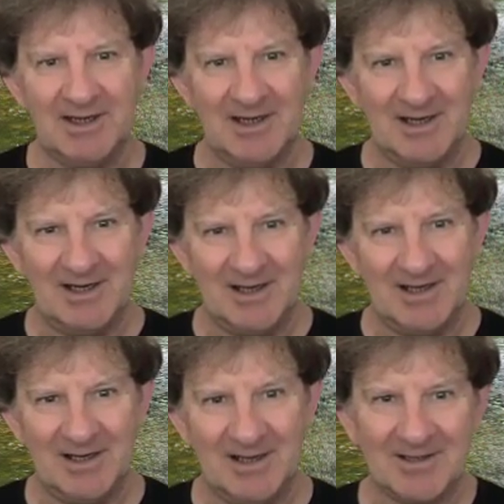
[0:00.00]

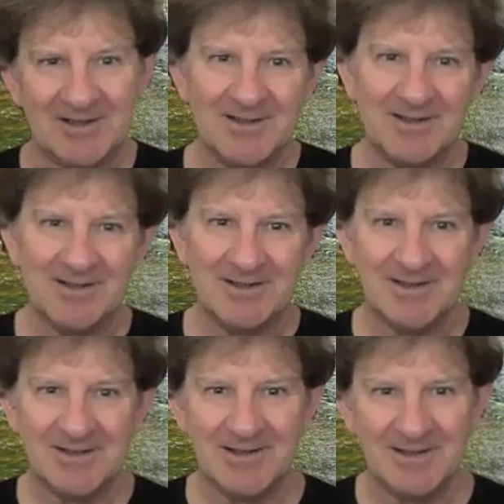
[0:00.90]

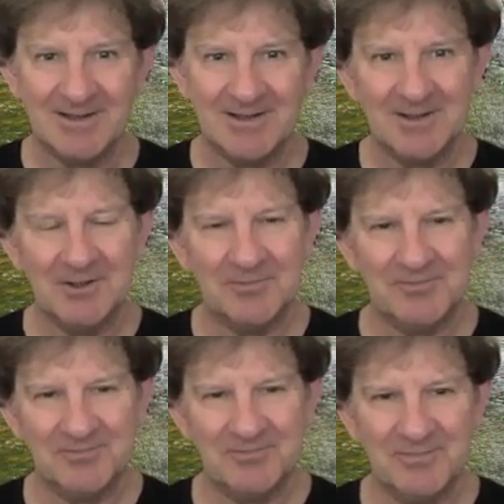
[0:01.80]

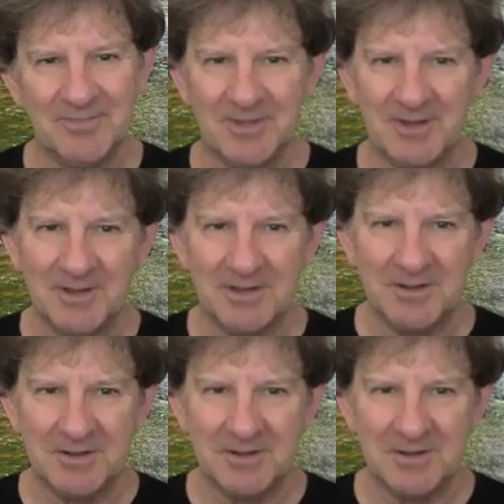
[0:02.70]

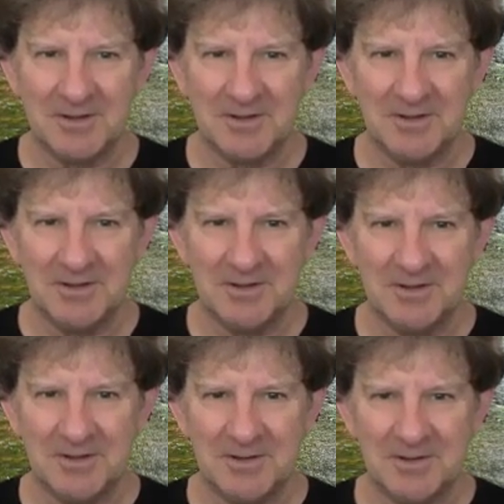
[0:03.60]

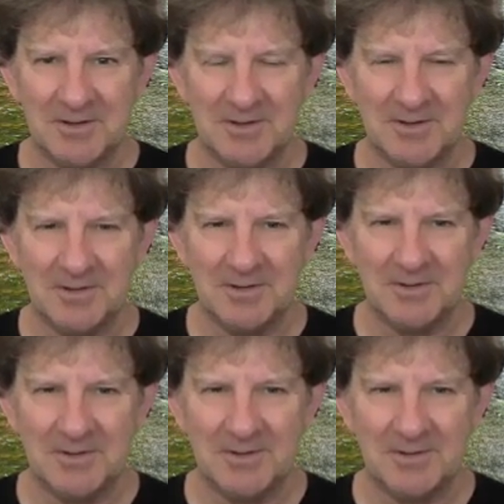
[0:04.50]

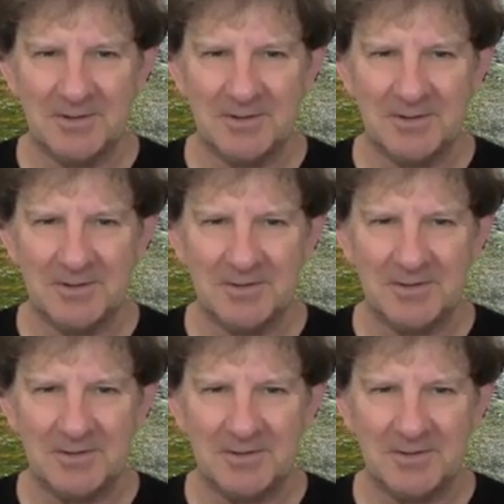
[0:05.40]

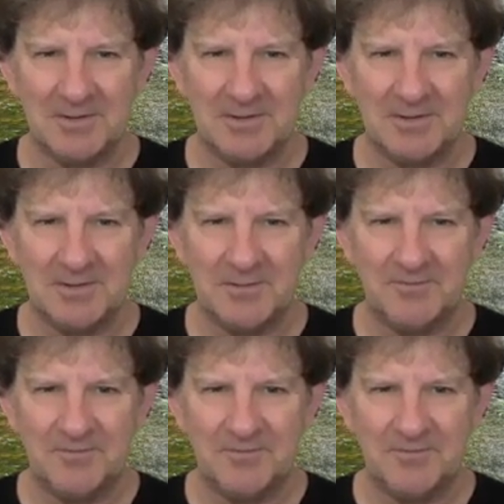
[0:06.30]
(silent)